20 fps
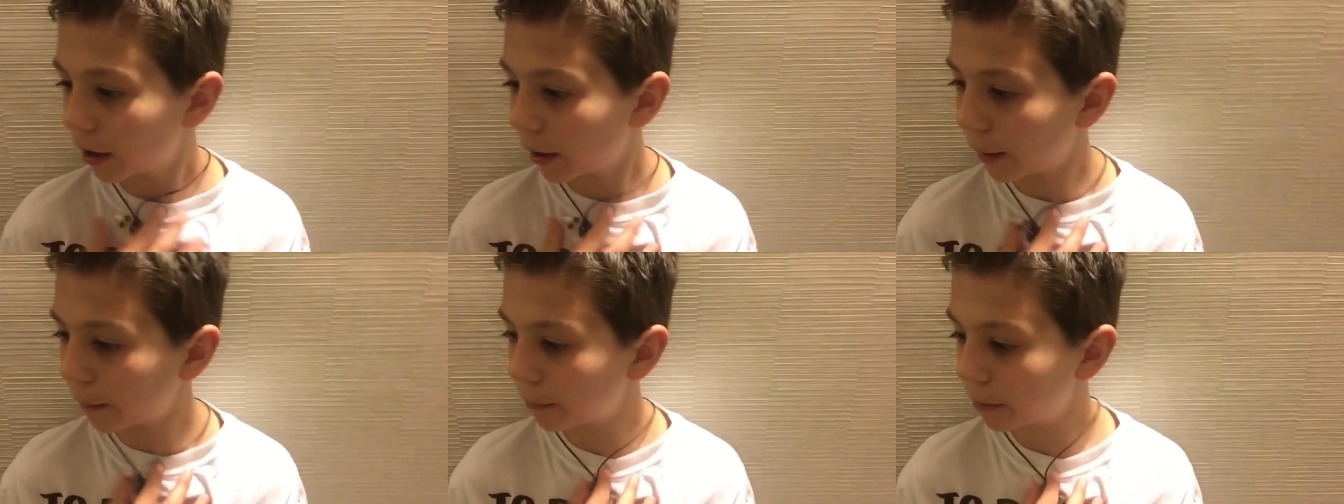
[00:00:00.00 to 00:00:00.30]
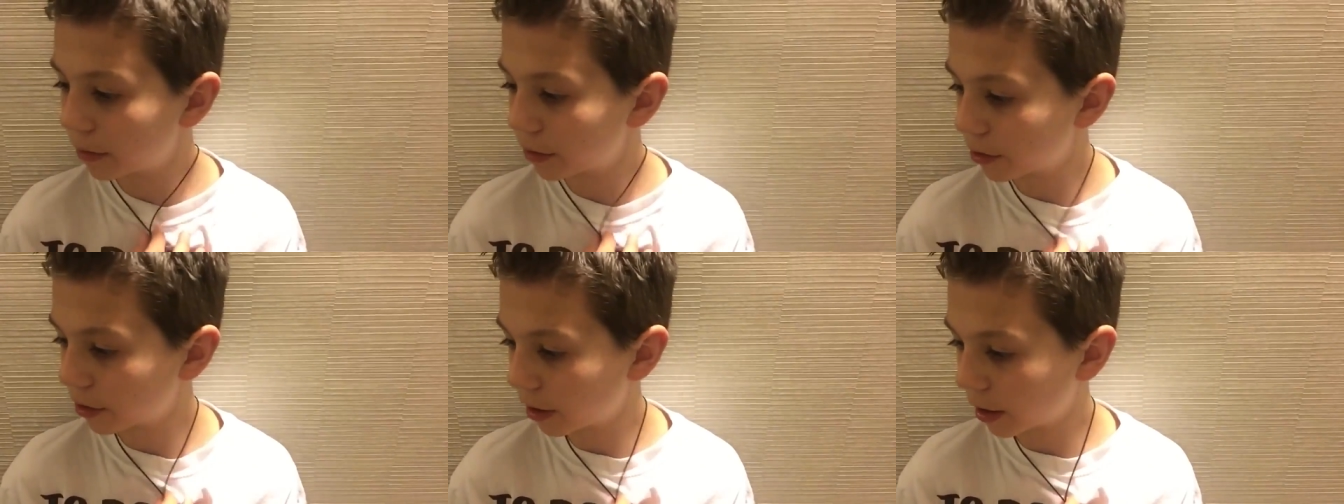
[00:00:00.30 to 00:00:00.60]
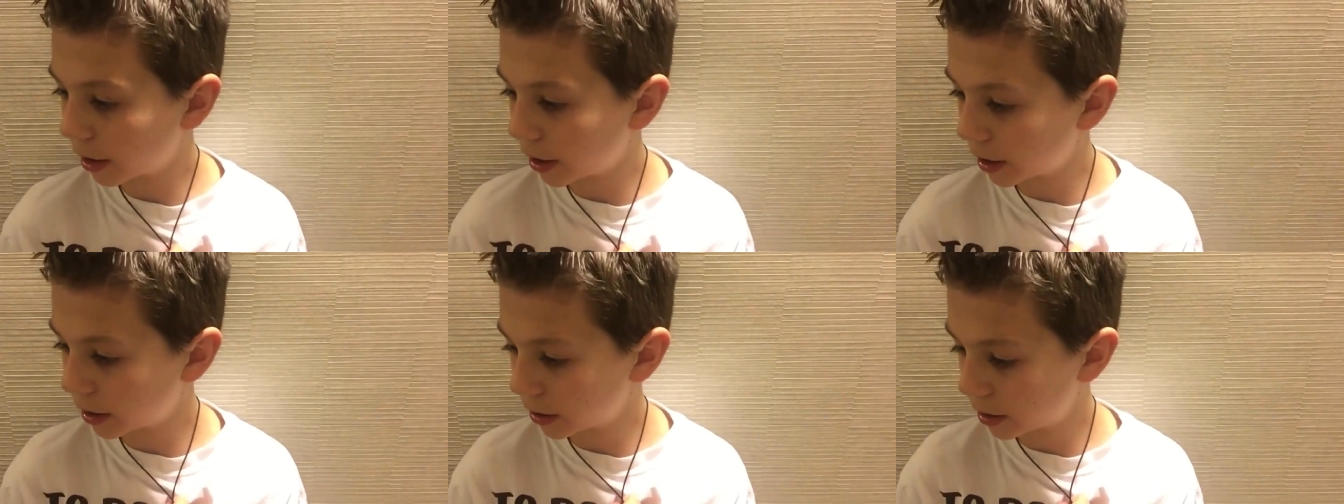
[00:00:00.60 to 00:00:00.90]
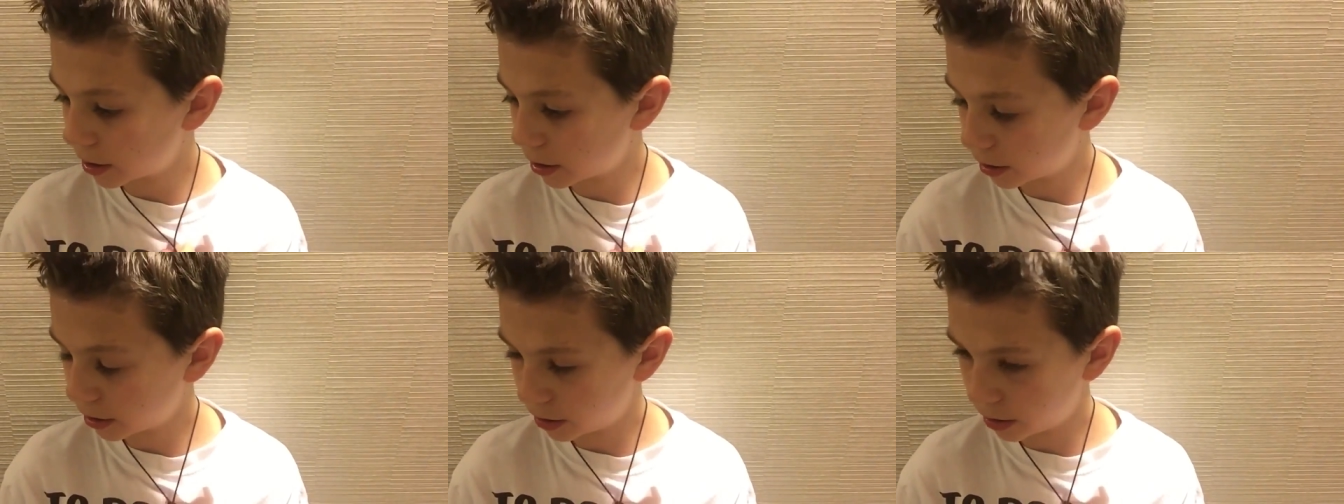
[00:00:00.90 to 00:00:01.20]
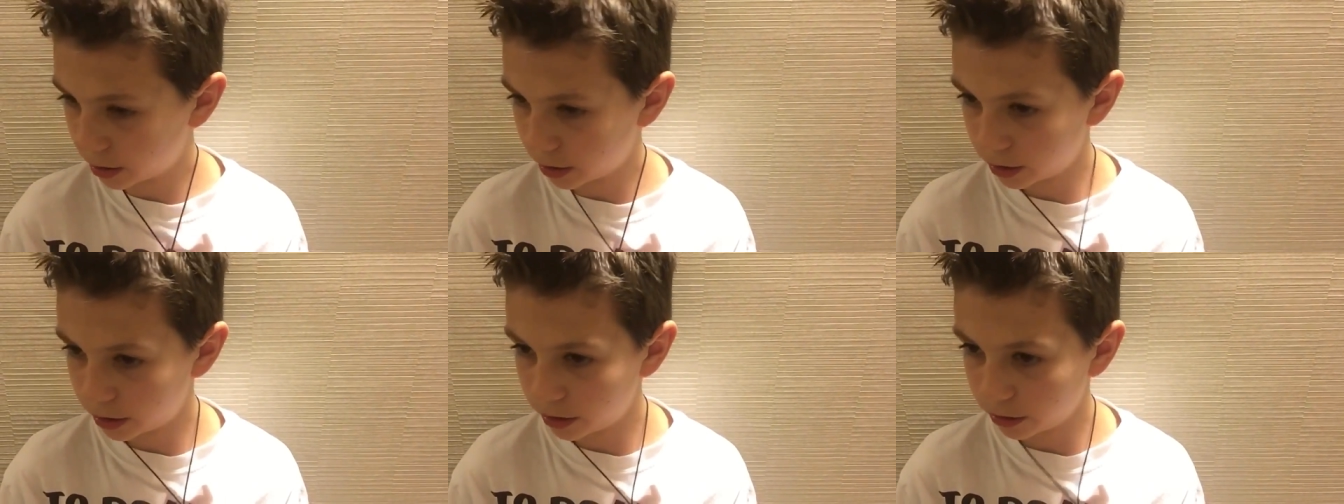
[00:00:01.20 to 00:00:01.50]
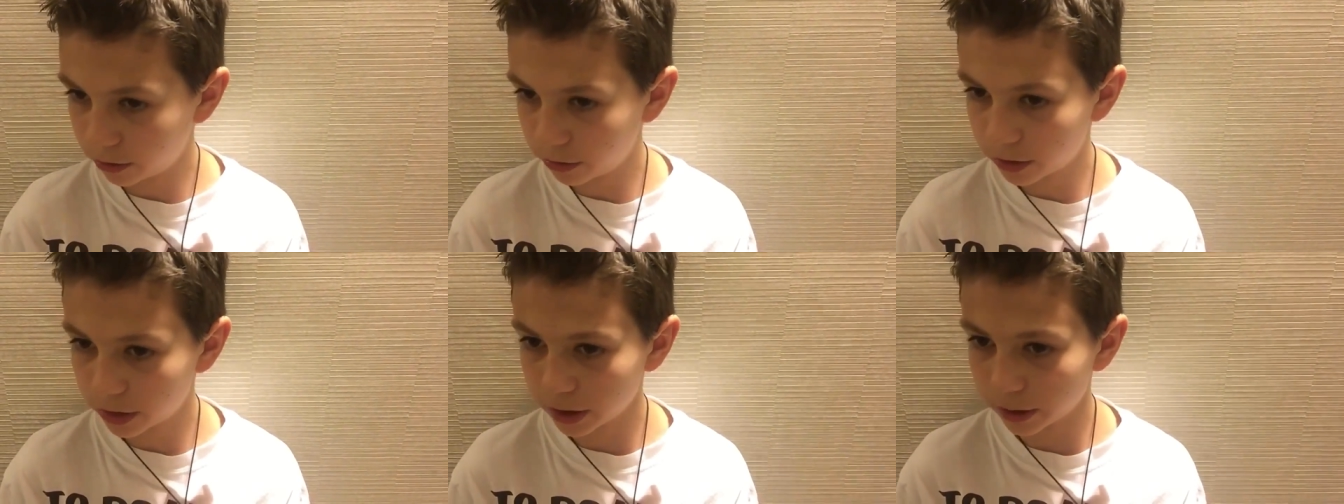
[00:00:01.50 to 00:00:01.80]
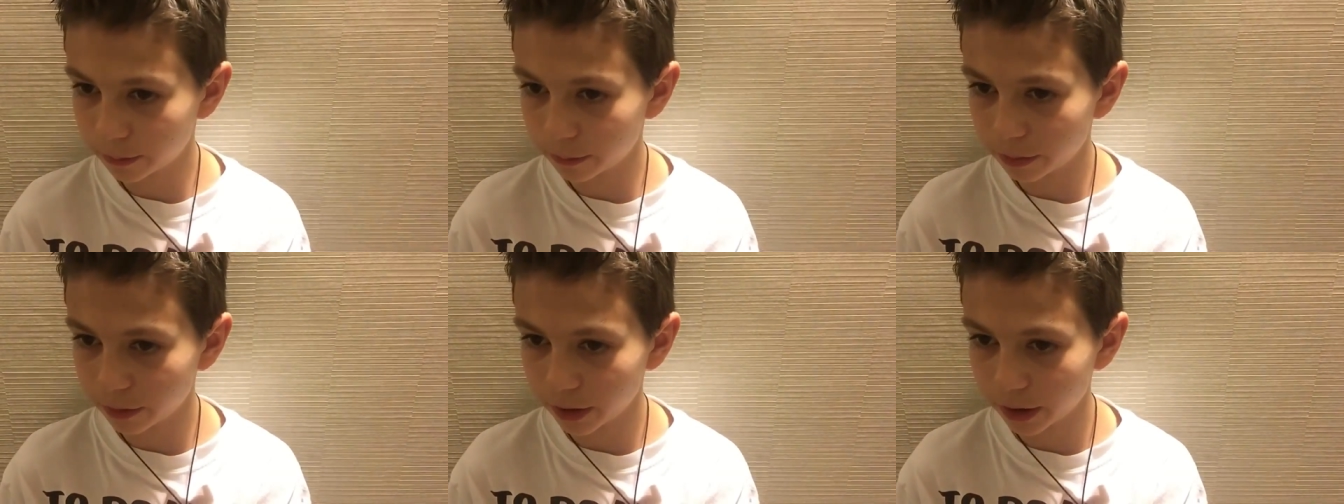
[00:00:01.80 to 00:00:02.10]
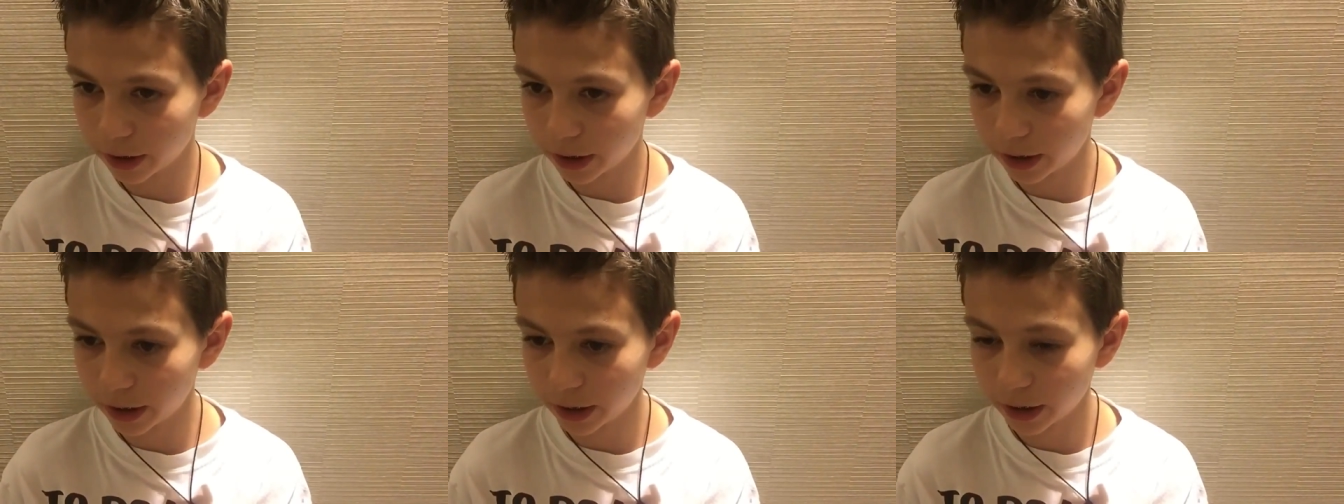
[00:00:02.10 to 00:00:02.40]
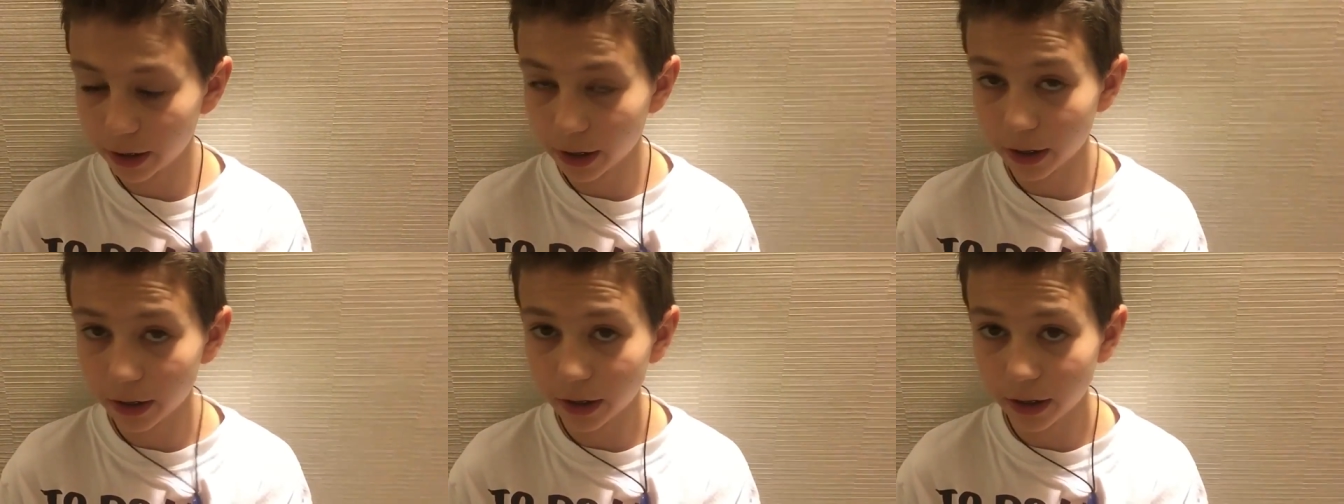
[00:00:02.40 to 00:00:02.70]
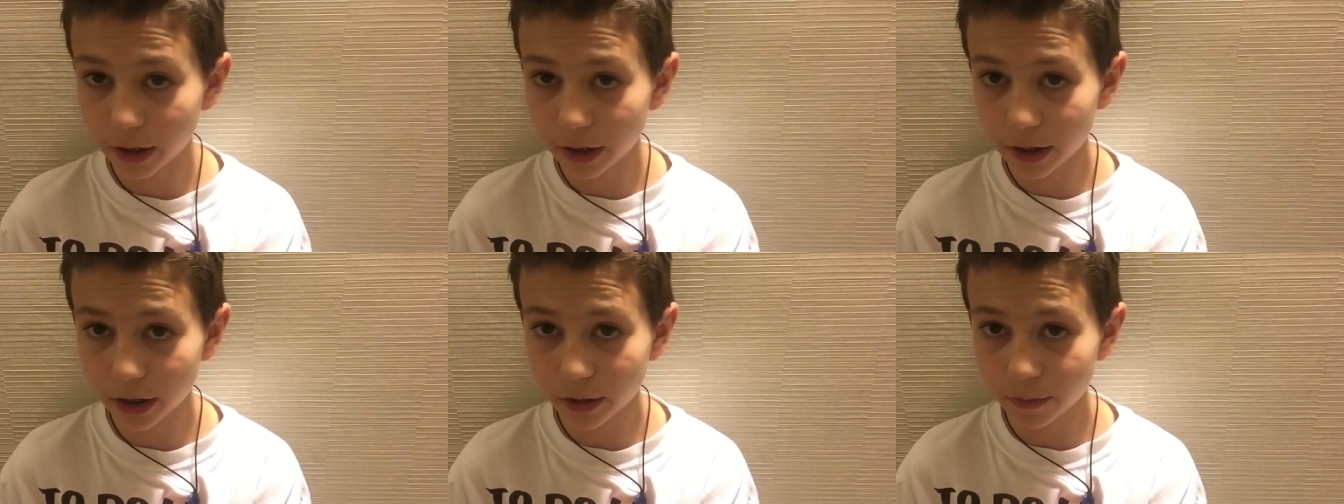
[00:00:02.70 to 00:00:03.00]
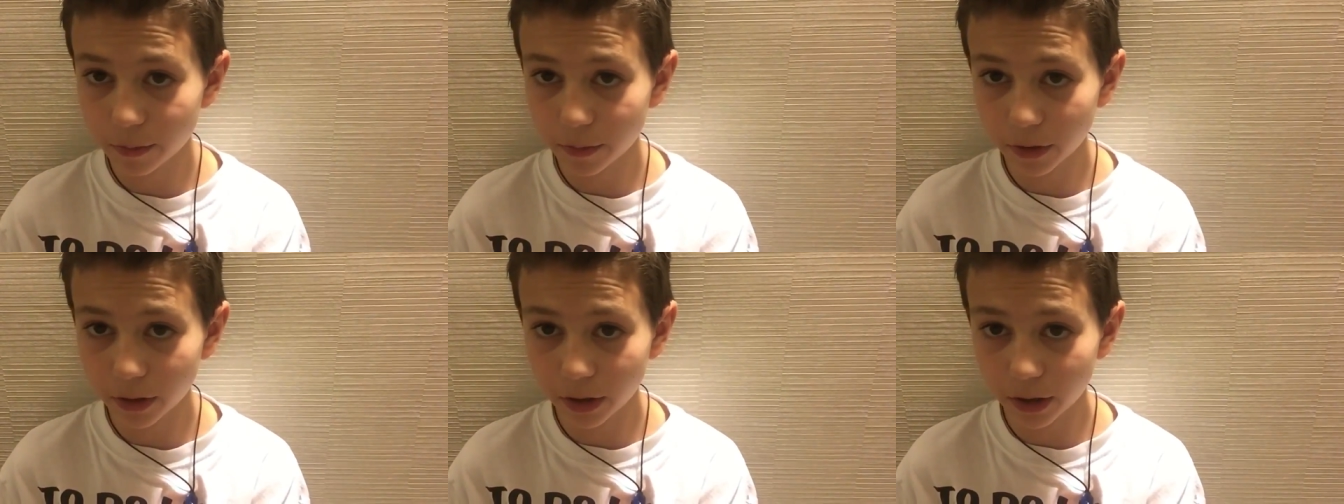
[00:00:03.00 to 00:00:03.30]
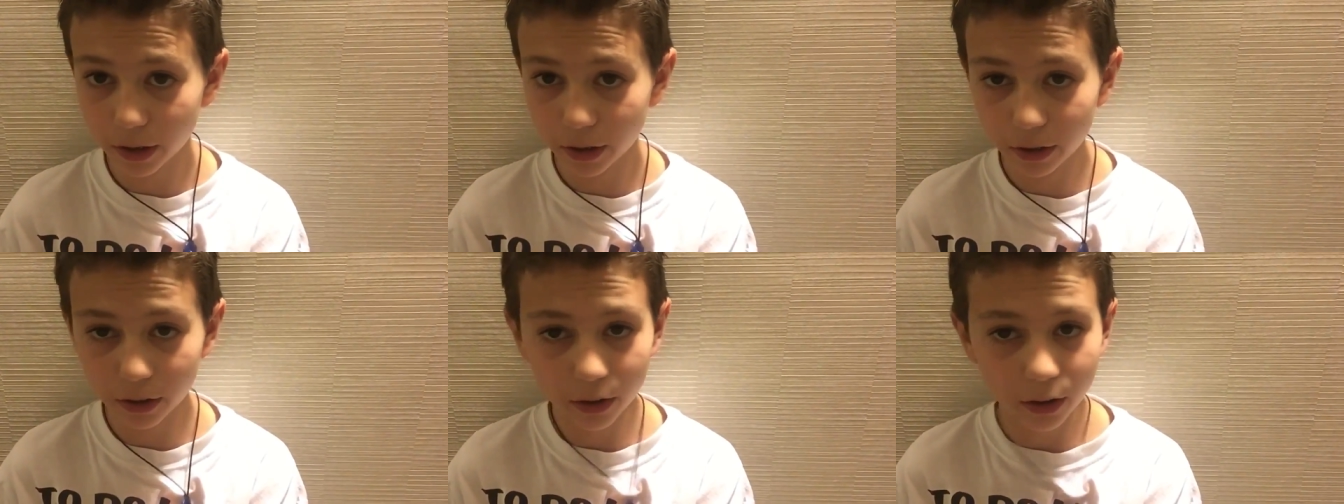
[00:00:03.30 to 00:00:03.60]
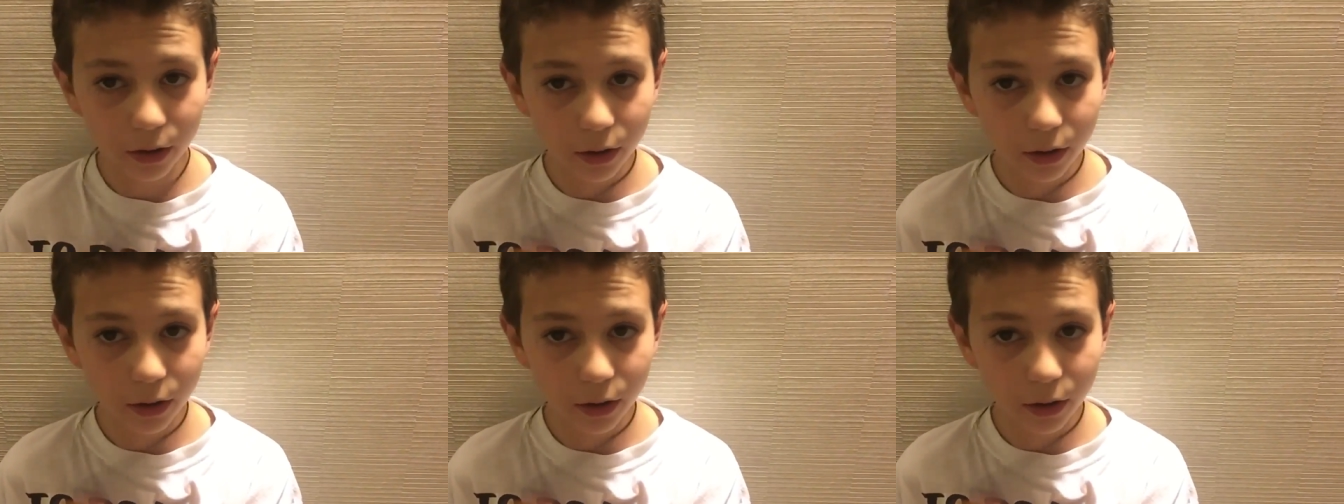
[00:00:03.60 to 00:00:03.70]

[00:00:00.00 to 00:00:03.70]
I've been trying to do some prank ideas, but,